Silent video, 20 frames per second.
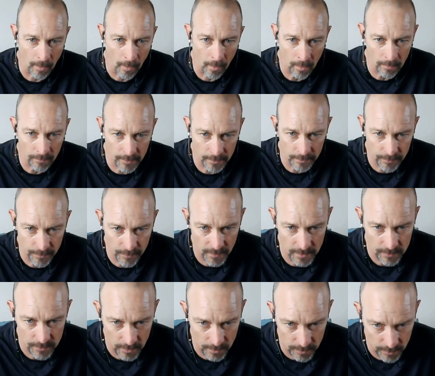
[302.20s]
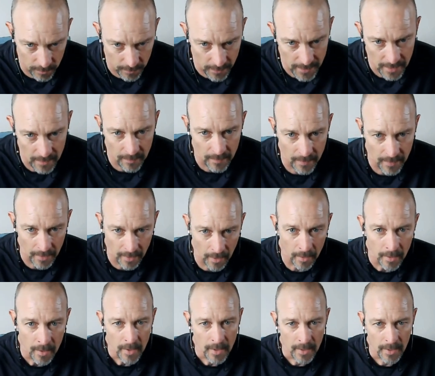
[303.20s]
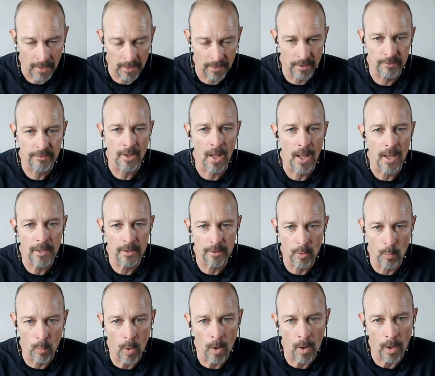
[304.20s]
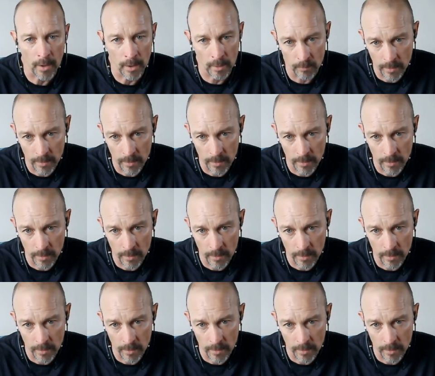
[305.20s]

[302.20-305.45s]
all of these features are in there, and designed to work.